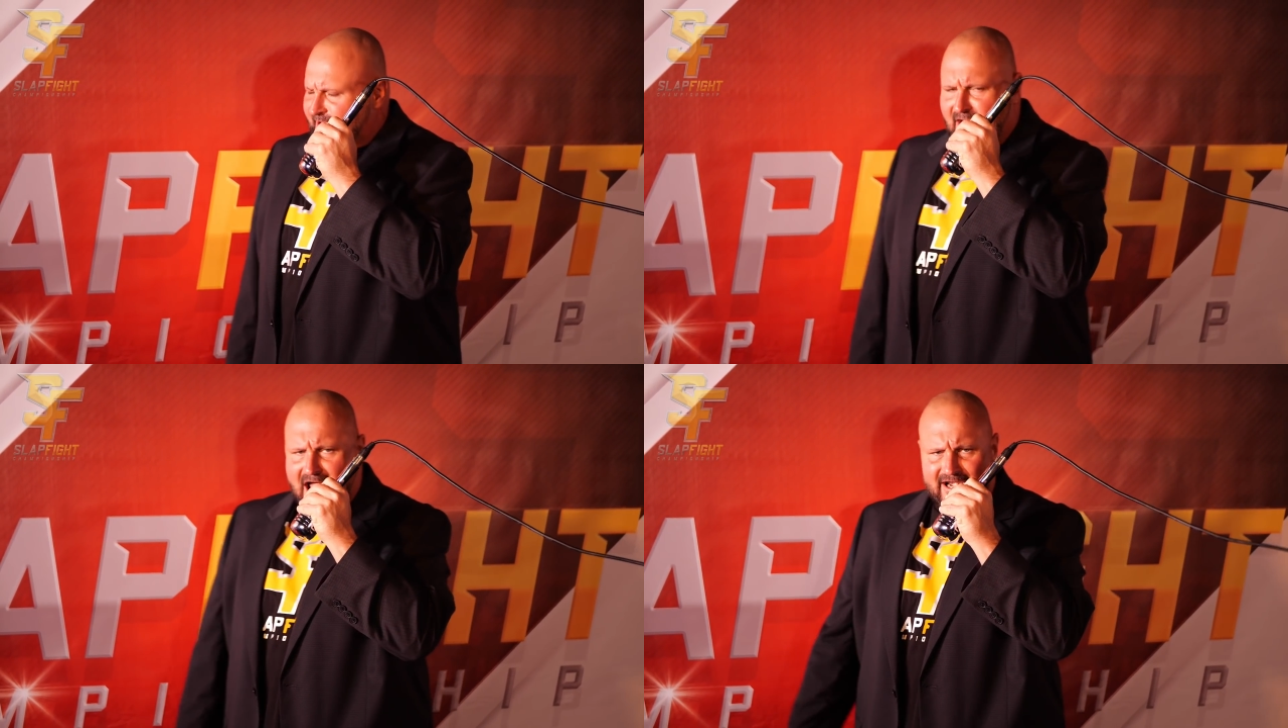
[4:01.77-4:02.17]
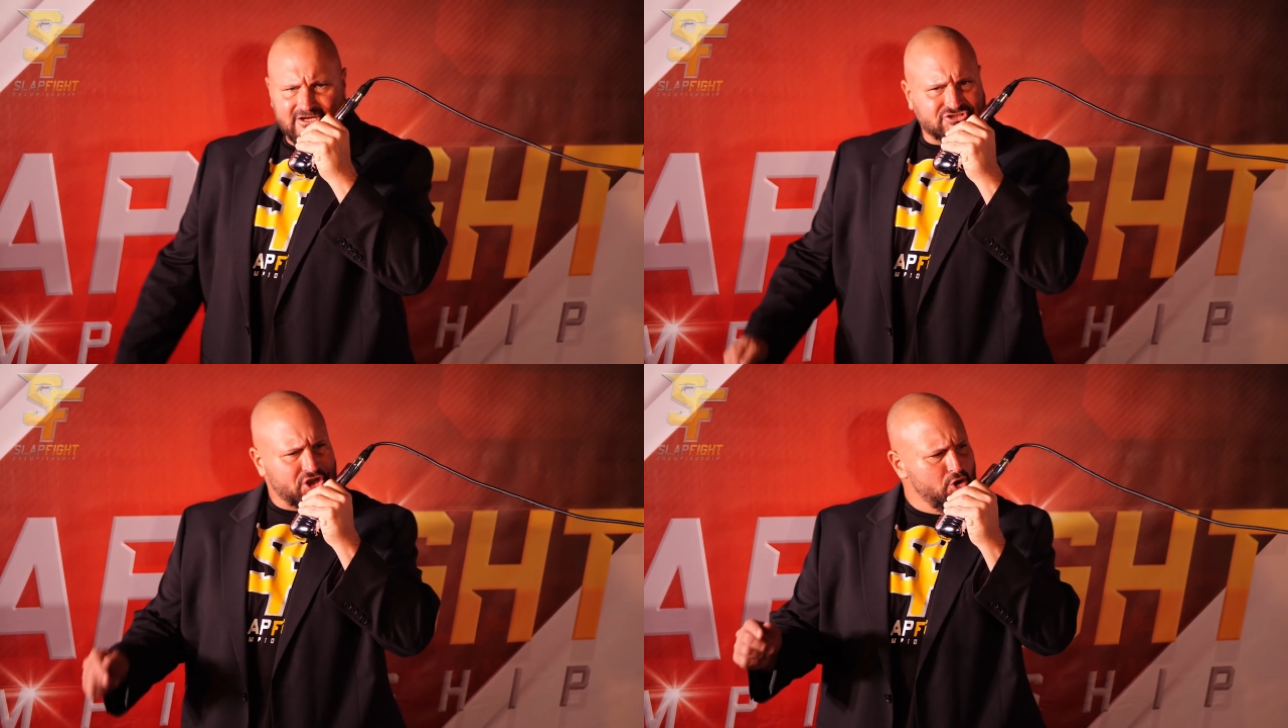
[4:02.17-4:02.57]
tonight
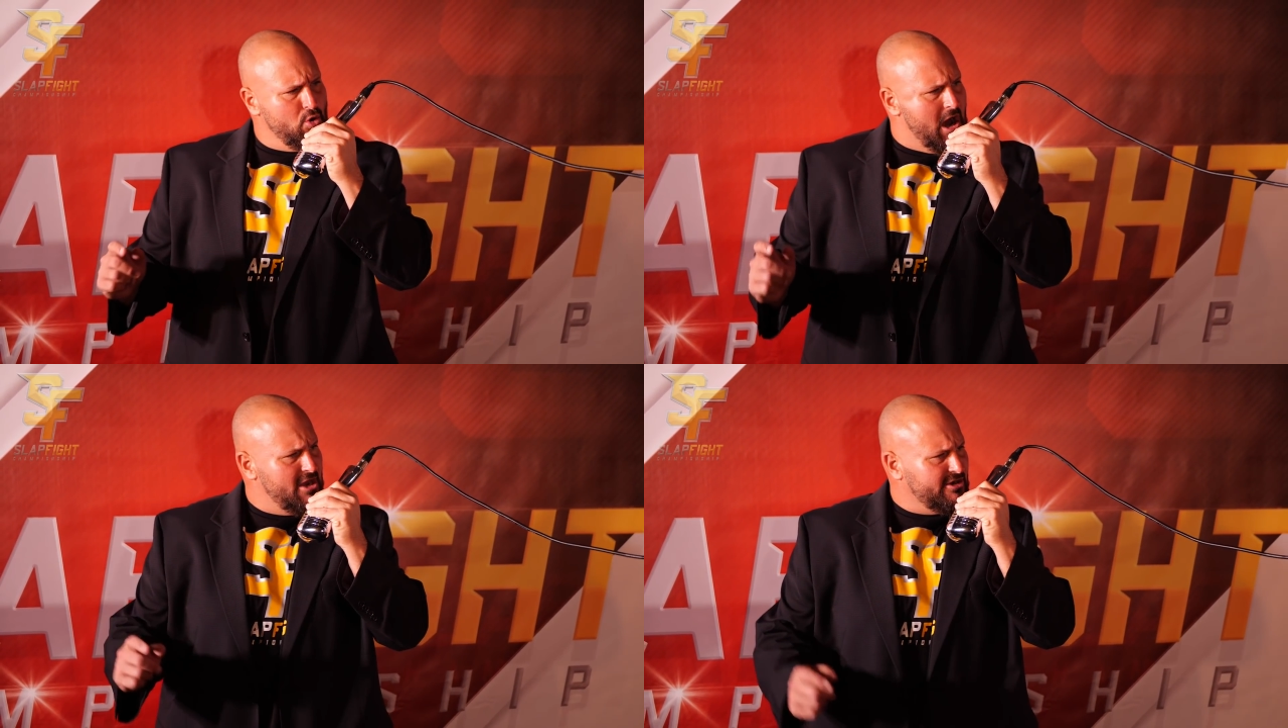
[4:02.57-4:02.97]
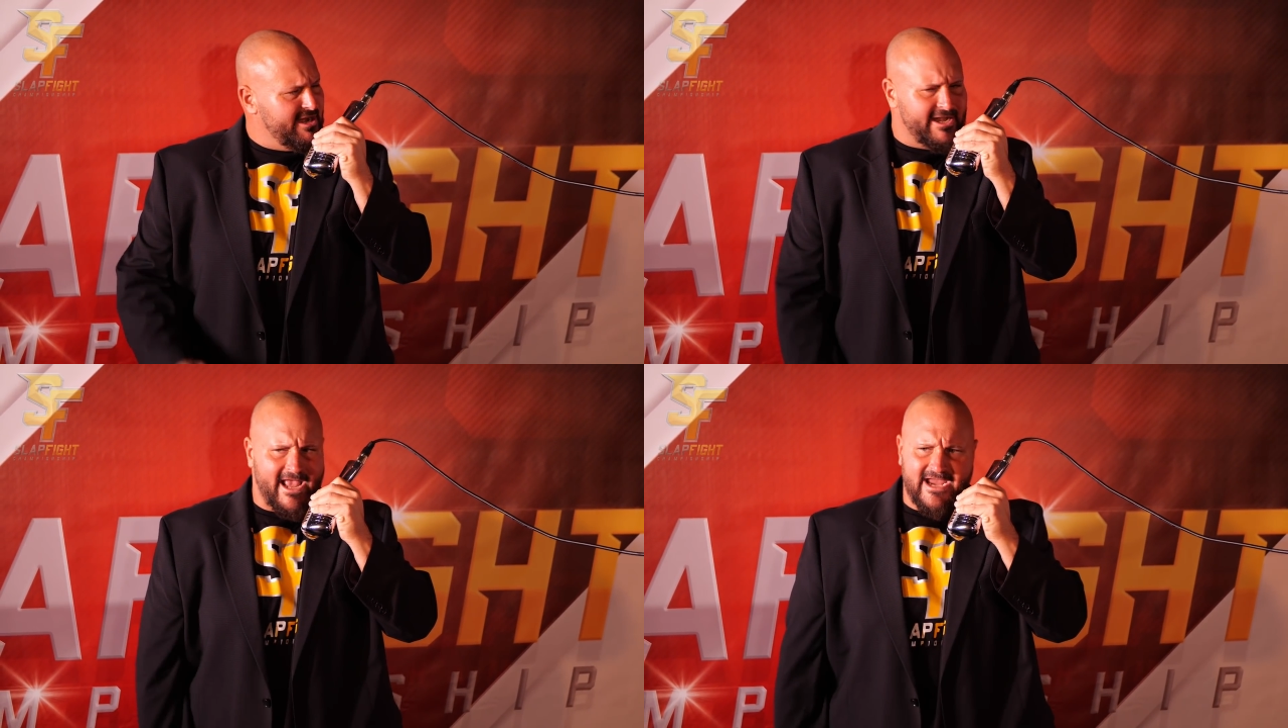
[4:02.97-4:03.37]
at two hundred
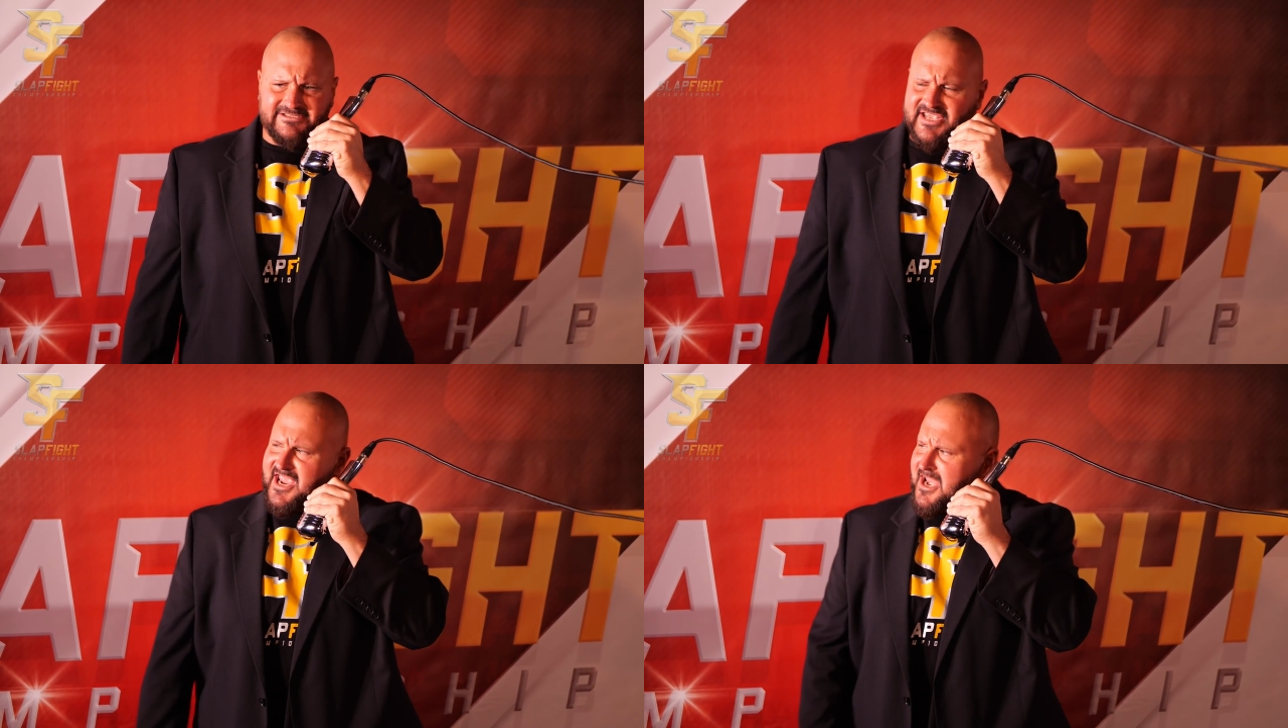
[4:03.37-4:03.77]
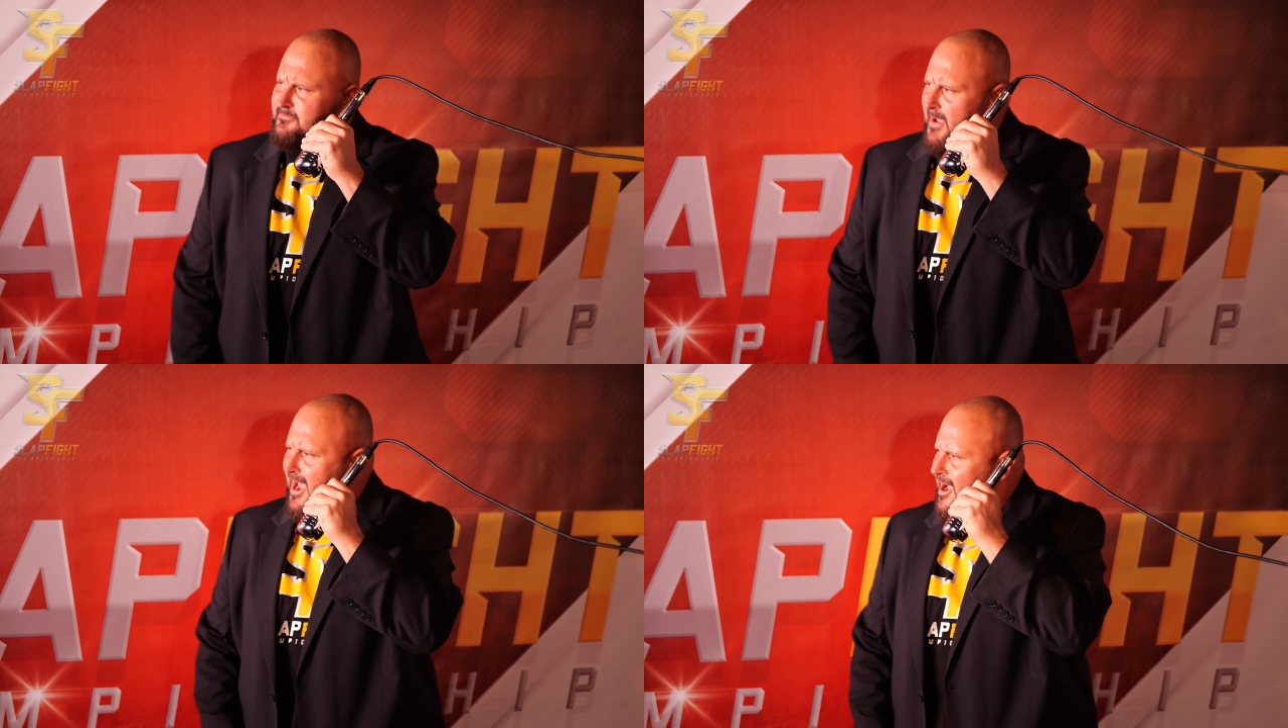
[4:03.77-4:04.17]

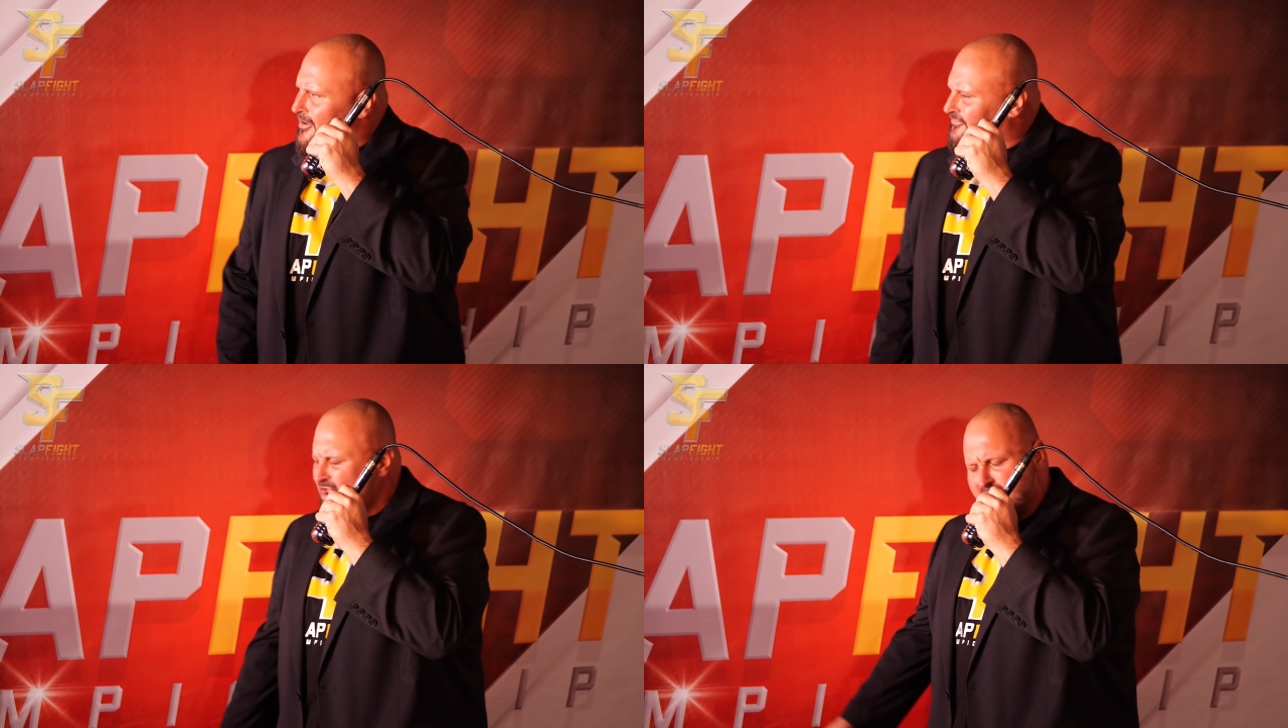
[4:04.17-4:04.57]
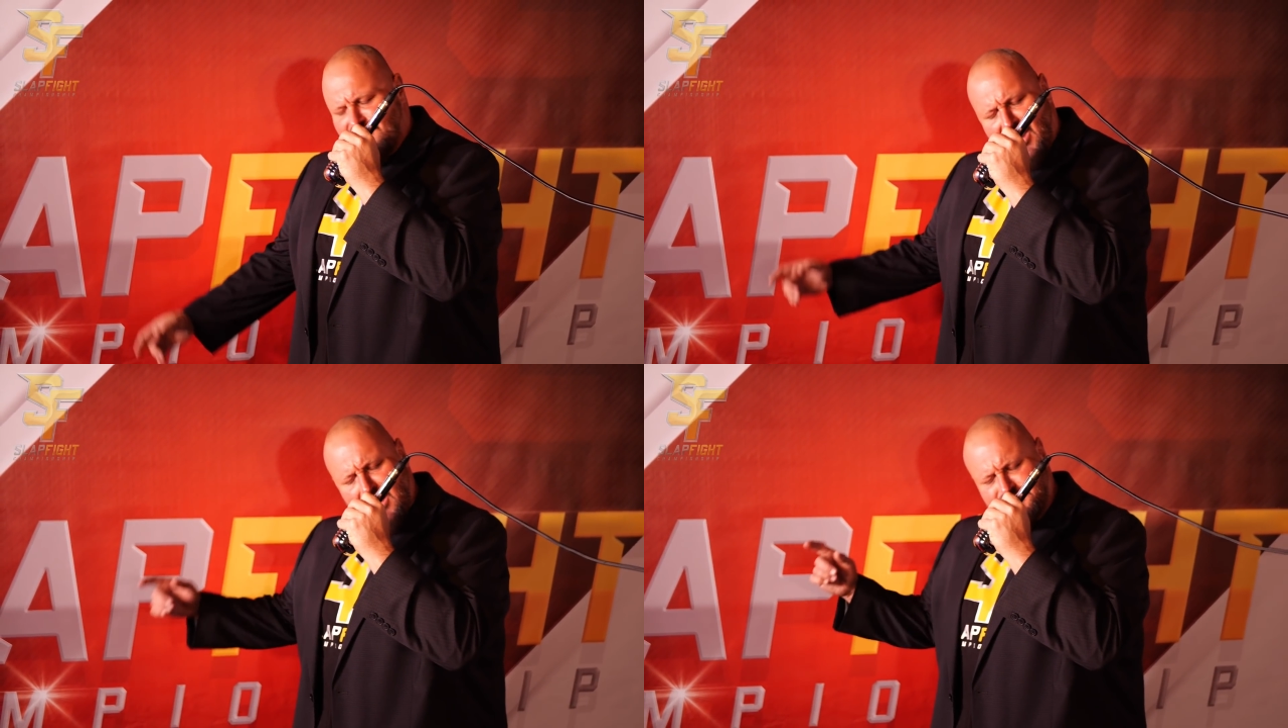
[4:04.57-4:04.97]
eighteen pounds
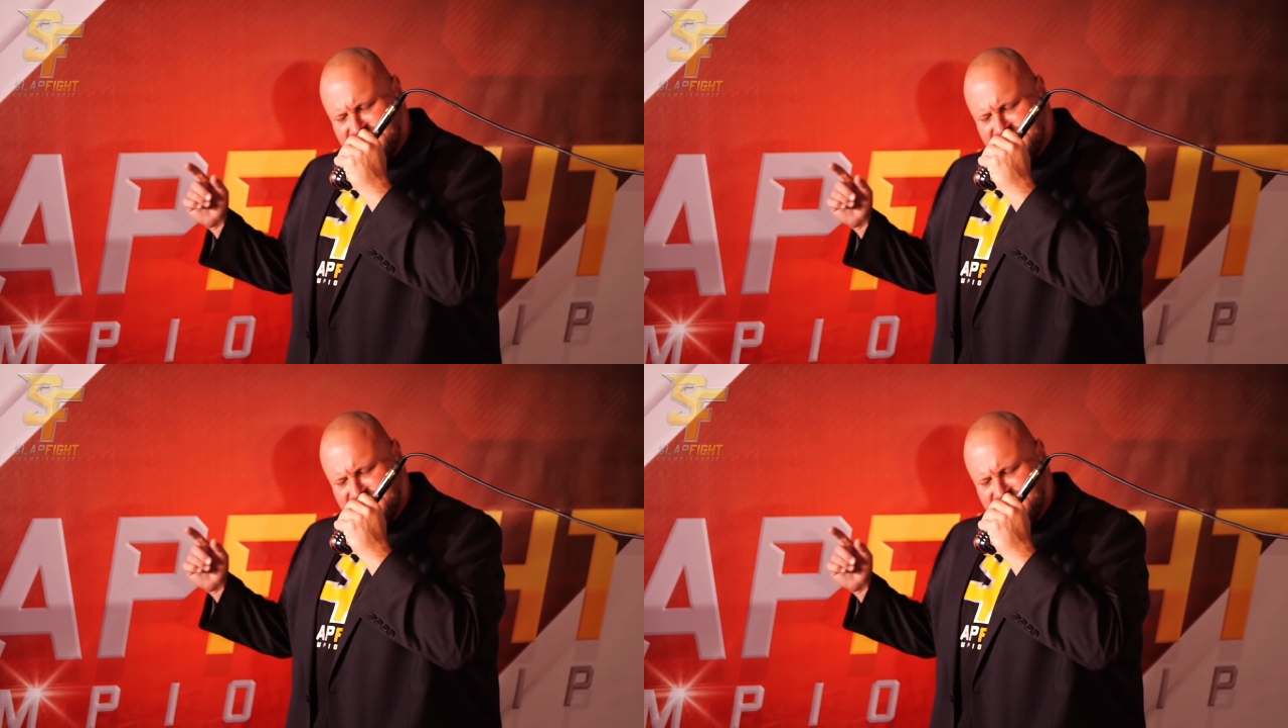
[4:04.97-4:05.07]
from